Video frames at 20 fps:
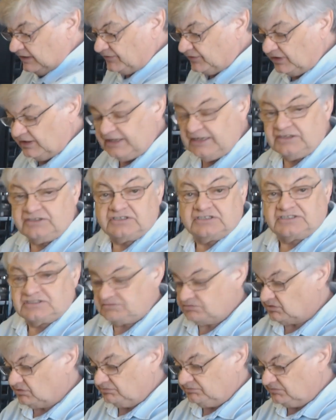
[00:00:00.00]
leave the lead
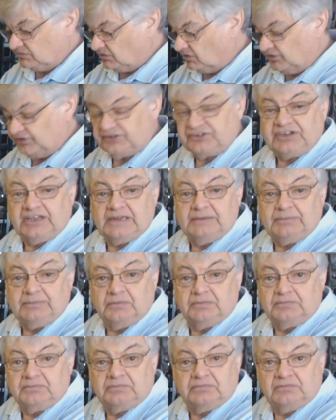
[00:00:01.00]
just on the
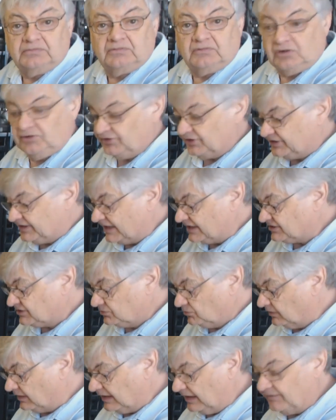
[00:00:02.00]
table, on the
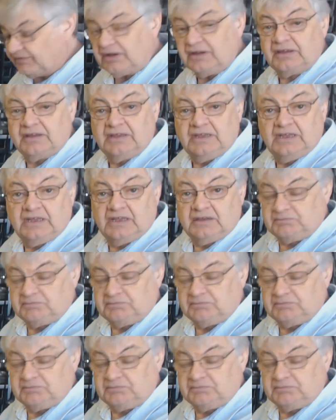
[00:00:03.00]
desk, wherever.